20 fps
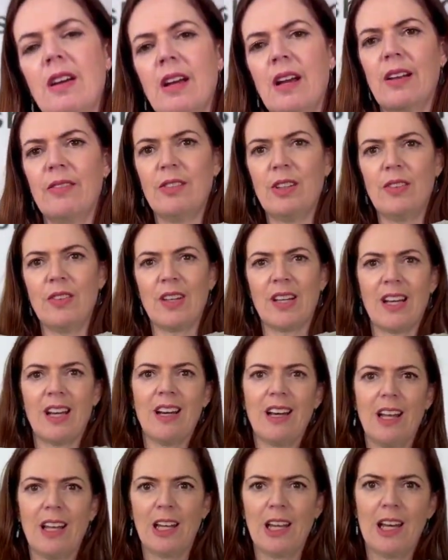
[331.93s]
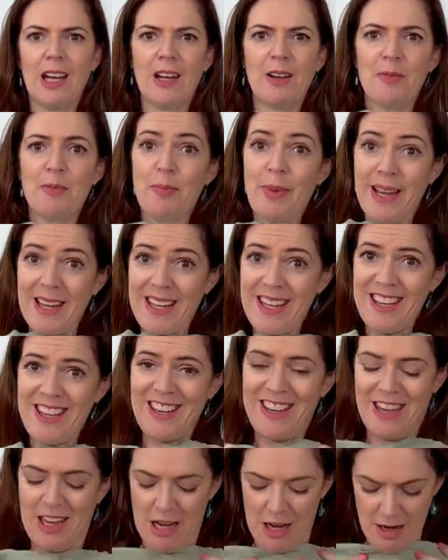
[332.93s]
And then the colour back
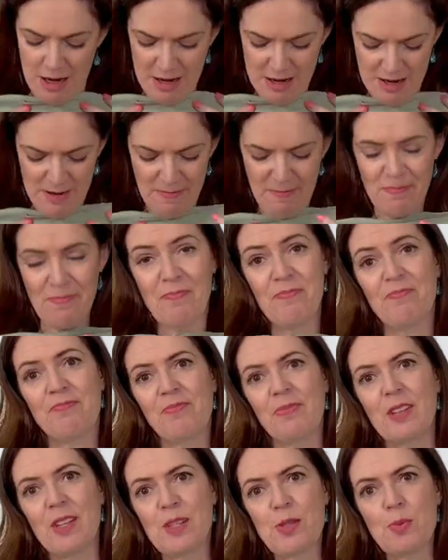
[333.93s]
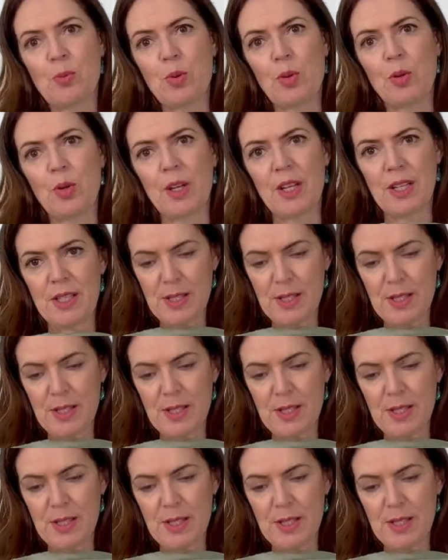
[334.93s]
here, that's pretty